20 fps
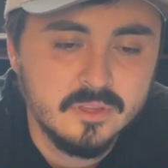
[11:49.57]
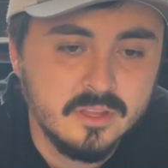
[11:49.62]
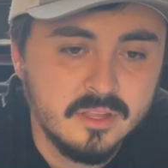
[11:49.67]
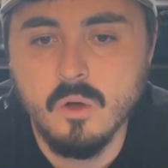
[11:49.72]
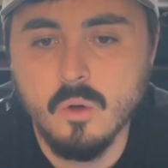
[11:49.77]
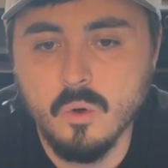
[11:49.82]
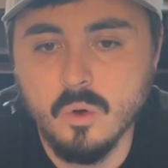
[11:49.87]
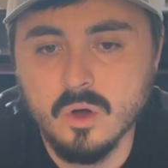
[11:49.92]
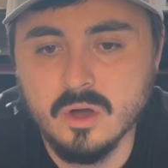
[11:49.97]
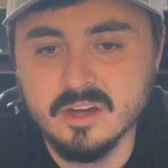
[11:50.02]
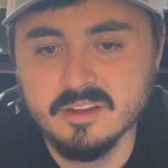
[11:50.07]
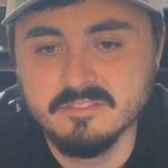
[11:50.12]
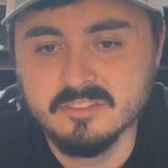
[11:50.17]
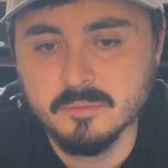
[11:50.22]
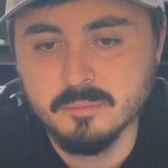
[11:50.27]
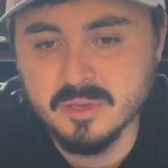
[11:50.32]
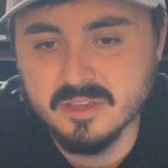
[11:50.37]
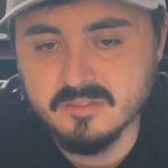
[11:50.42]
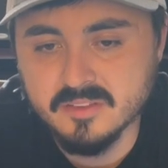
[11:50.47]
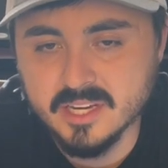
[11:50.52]
Or if the
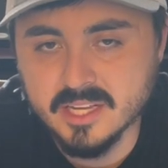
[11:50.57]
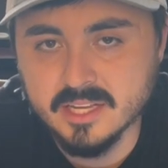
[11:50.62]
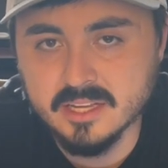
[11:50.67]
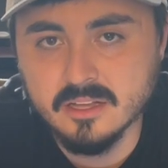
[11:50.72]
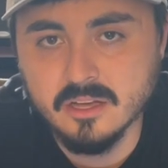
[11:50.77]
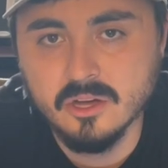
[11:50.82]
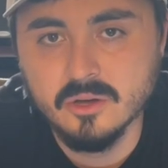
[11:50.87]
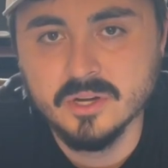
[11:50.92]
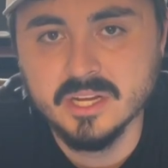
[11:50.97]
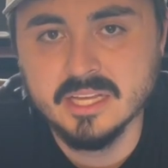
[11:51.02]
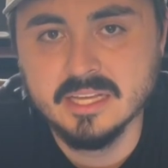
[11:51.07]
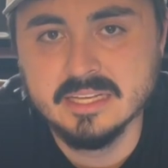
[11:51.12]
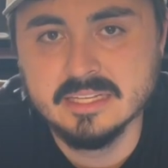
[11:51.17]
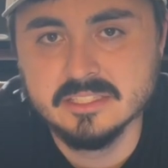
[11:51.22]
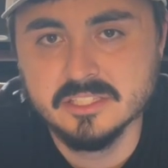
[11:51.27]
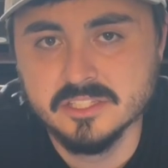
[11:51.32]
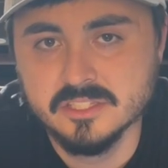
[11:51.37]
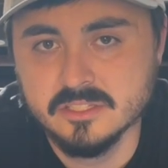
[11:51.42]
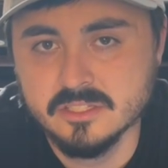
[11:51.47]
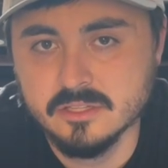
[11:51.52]
PVD coating
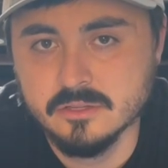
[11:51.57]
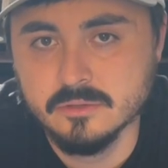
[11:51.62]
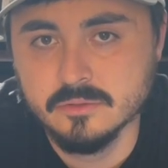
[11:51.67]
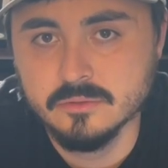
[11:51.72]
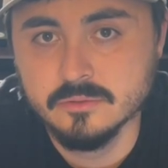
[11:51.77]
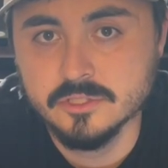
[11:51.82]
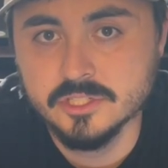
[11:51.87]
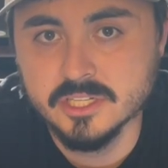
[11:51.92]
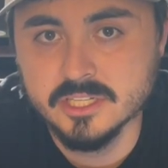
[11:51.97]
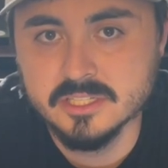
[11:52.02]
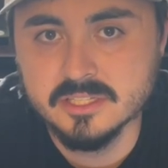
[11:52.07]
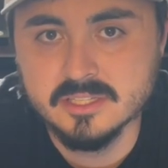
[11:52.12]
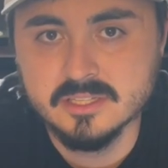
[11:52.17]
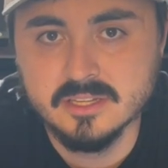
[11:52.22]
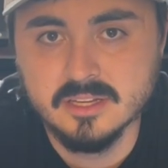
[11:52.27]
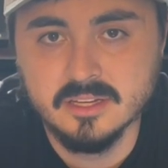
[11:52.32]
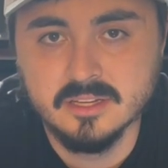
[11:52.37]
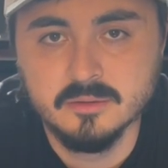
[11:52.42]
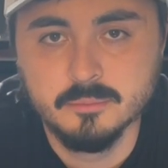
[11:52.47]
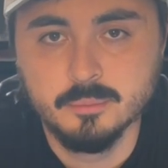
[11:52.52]
is to just
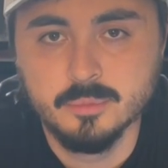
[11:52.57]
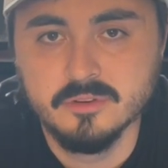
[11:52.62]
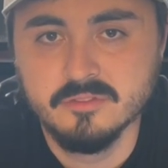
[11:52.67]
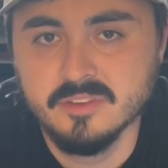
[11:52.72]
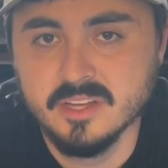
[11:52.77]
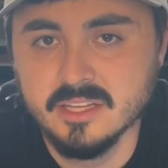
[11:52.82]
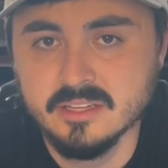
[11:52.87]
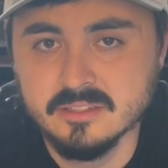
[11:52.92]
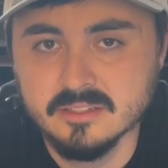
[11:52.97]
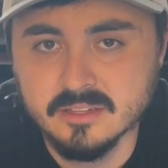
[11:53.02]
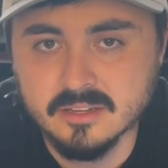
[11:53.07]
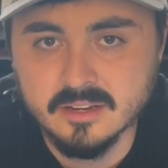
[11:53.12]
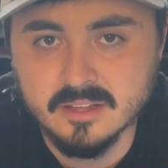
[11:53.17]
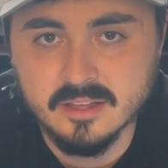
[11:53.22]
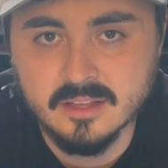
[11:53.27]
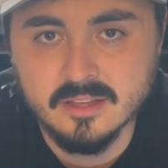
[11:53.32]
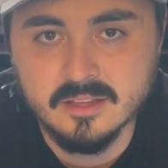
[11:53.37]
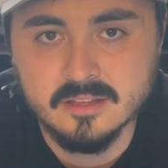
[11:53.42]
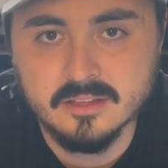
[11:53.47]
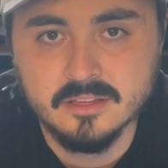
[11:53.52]
prevent,
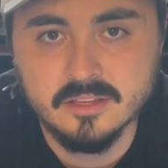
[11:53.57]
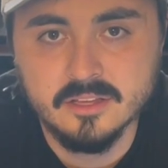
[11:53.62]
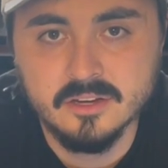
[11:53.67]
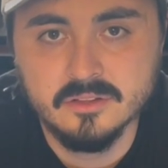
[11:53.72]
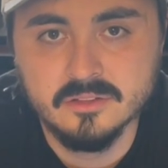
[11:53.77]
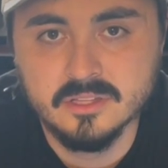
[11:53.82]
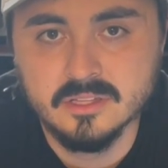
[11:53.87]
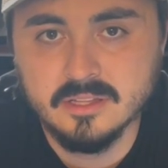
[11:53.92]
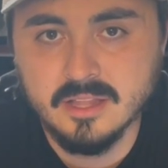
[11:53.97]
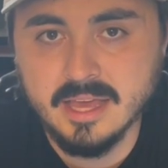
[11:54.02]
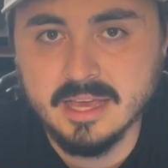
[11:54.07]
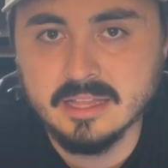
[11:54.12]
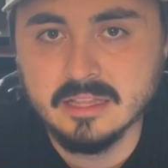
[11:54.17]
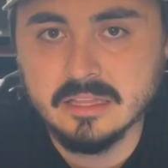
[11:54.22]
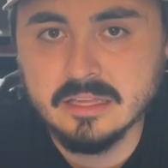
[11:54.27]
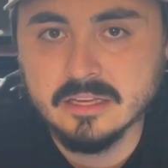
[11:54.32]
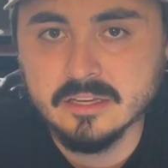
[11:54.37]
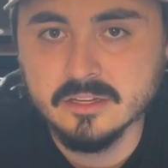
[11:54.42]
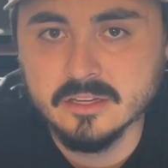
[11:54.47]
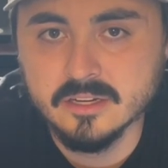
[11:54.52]
the
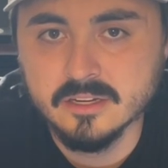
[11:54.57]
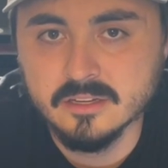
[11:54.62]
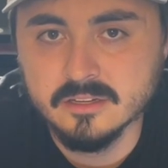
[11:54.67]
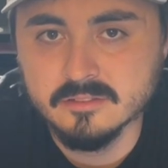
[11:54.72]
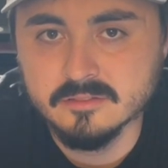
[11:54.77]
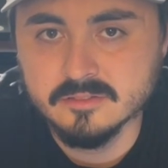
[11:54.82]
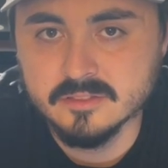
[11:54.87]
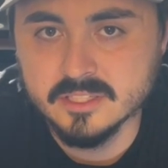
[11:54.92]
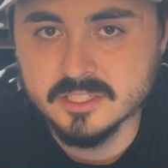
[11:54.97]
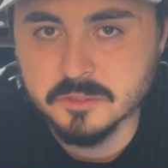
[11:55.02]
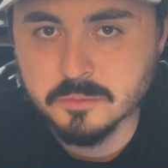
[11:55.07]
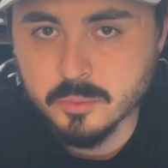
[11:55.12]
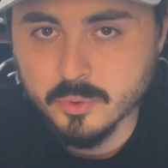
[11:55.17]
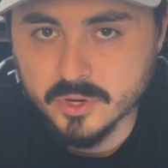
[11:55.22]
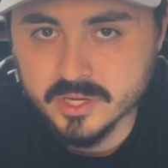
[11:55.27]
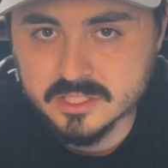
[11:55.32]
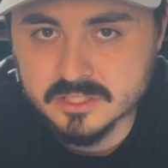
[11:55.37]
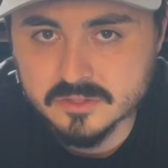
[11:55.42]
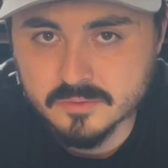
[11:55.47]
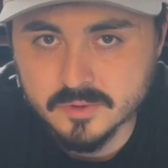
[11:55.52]
likelihood of these
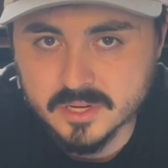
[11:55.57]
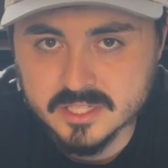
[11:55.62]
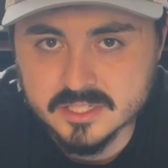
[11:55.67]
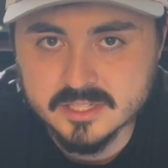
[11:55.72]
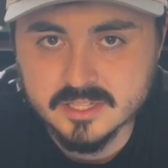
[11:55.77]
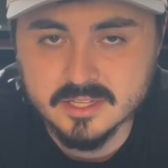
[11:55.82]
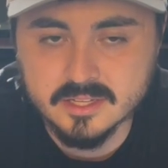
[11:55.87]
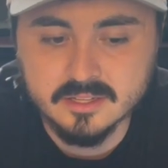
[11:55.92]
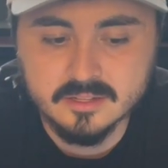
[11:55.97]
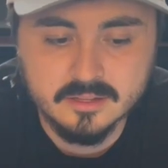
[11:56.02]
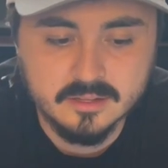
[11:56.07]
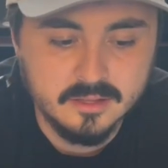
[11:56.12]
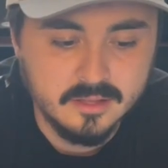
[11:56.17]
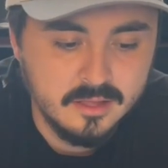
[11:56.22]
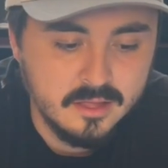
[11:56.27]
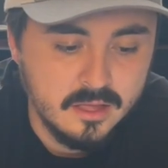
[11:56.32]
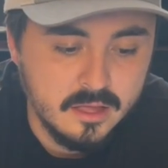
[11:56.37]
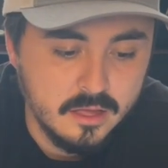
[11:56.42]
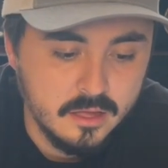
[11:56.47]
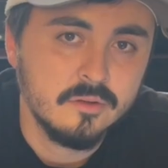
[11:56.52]
points rusting.
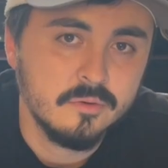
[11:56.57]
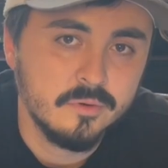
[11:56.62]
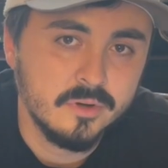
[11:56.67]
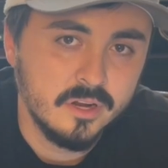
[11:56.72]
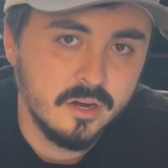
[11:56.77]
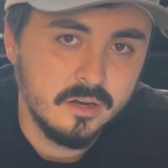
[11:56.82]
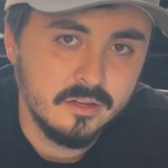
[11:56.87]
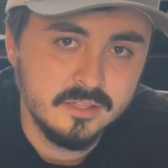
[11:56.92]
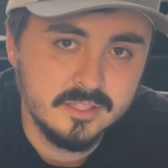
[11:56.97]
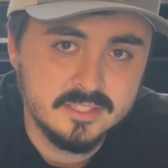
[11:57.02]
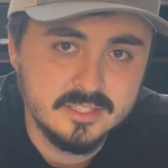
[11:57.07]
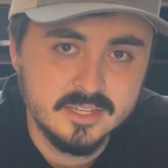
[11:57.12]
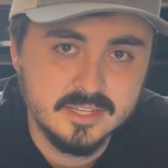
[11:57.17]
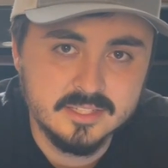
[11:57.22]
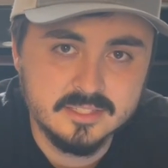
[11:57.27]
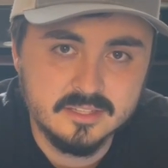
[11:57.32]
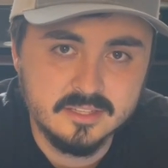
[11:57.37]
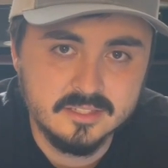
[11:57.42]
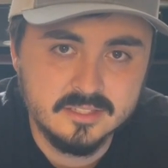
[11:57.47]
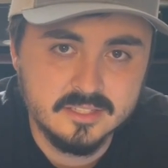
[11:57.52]
Regardless, it
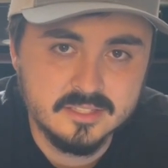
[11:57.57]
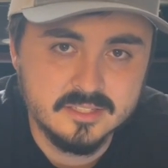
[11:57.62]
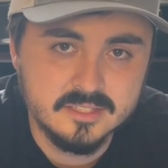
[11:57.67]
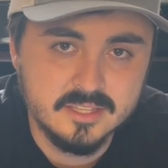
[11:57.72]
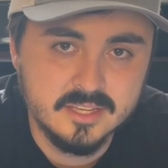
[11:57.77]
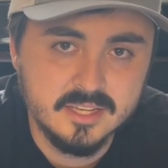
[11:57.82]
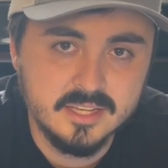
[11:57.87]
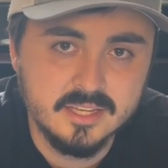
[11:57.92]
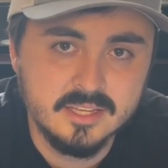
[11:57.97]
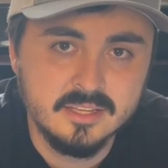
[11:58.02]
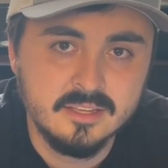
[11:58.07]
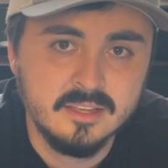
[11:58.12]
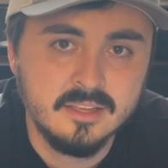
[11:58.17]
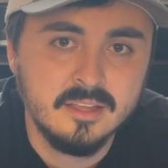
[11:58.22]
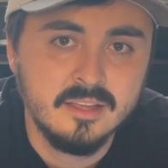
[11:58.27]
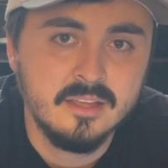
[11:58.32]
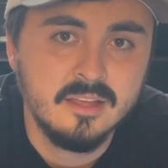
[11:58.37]
is good to see,